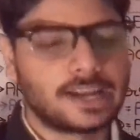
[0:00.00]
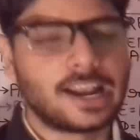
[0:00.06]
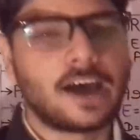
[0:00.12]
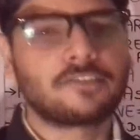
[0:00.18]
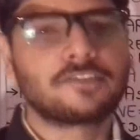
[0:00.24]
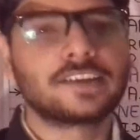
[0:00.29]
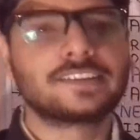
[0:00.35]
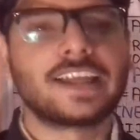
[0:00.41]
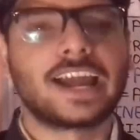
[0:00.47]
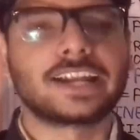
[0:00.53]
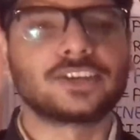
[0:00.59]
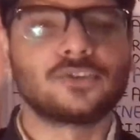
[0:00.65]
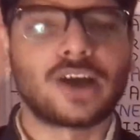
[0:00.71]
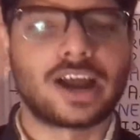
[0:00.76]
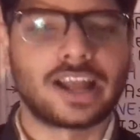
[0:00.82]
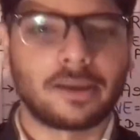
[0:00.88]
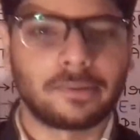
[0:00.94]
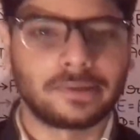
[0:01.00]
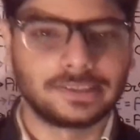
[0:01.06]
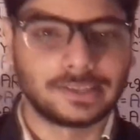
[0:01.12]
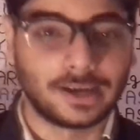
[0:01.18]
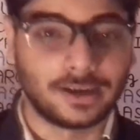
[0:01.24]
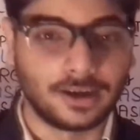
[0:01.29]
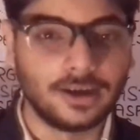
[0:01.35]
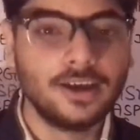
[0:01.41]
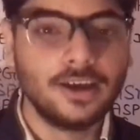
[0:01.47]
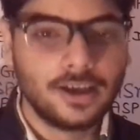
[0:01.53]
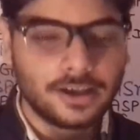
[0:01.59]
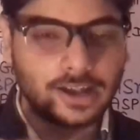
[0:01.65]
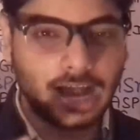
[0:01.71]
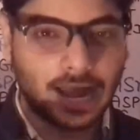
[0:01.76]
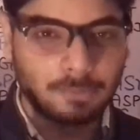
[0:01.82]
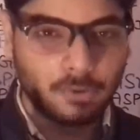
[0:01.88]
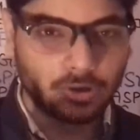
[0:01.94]
And after that you are having the
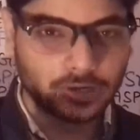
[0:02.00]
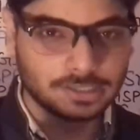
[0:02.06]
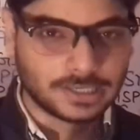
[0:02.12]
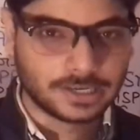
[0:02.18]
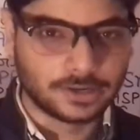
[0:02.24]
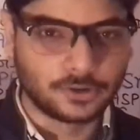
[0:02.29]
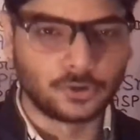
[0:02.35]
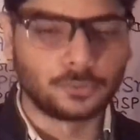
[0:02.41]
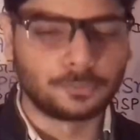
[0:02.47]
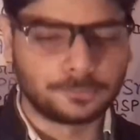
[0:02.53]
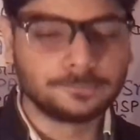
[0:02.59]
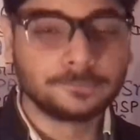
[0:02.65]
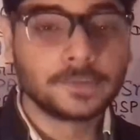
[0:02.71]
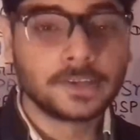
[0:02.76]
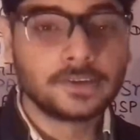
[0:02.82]
carboxylic group.